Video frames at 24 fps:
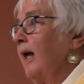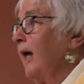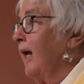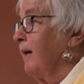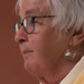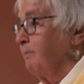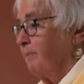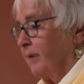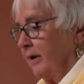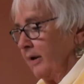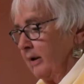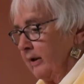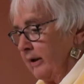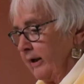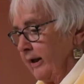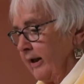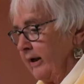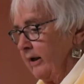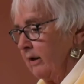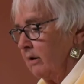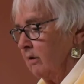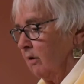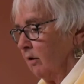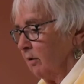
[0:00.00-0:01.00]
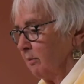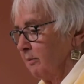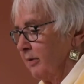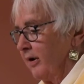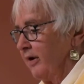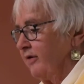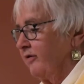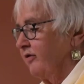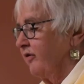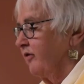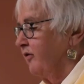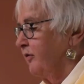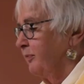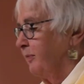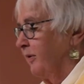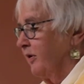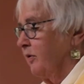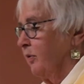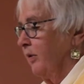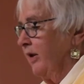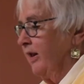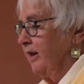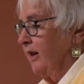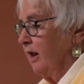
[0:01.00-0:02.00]
and political bridges
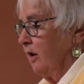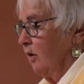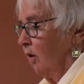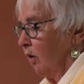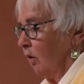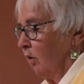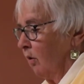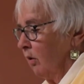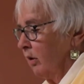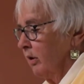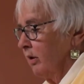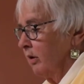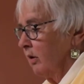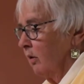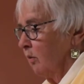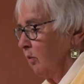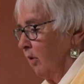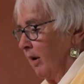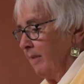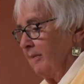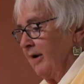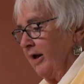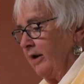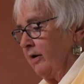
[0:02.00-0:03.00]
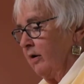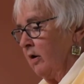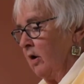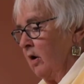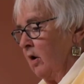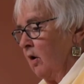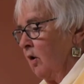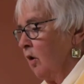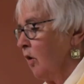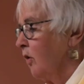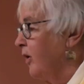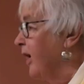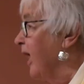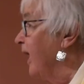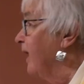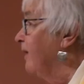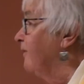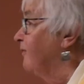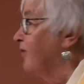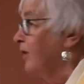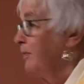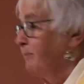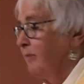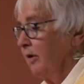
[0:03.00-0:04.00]
between the older woman who
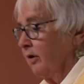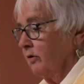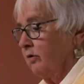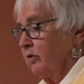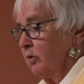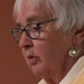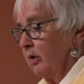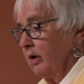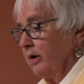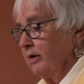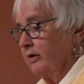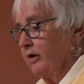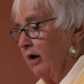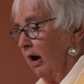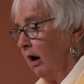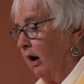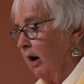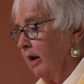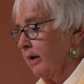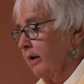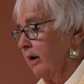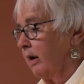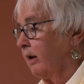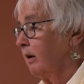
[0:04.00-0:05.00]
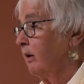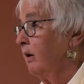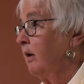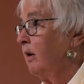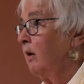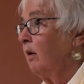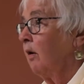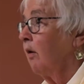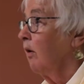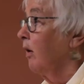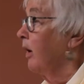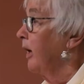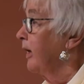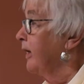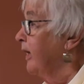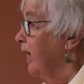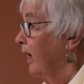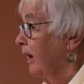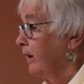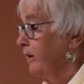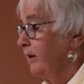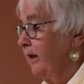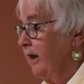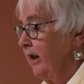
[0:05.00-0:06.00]
gave the book to her daughter or a
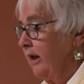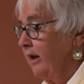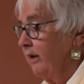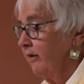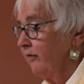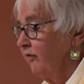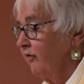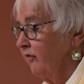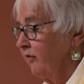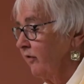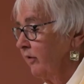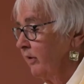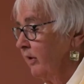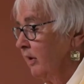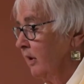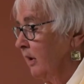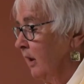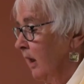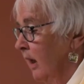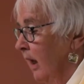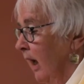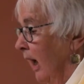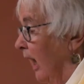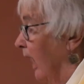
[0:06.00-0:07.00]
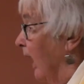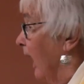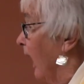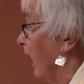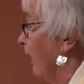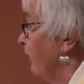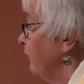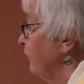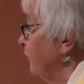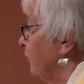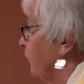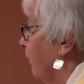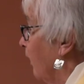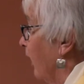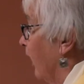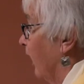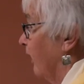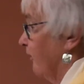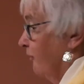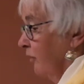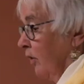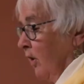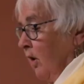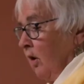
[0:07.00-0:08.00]
young niece, a
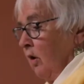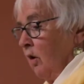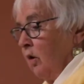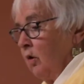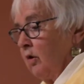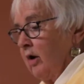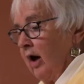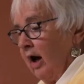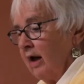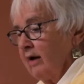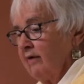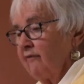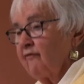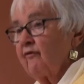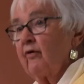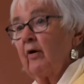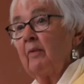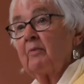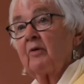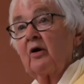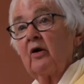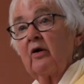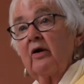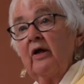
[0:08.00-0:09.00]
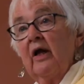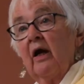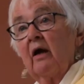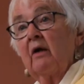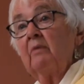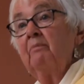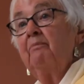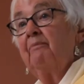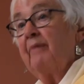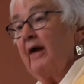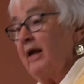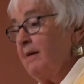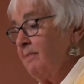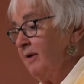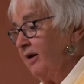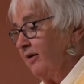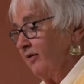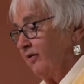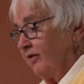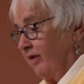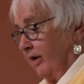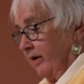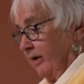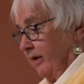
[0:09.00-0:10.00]
housewife who got it from her young
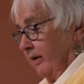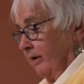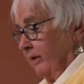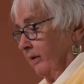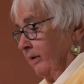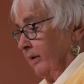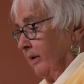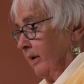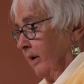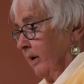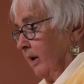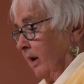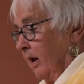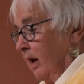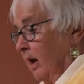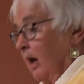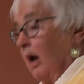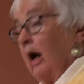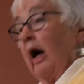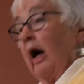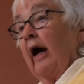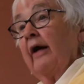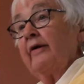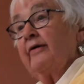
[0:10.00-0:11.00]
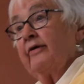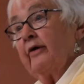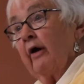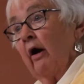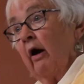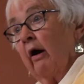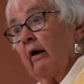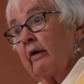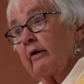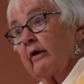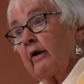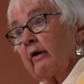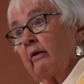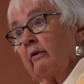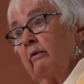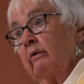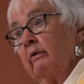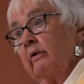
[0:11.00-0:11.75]
babysitter, a daughter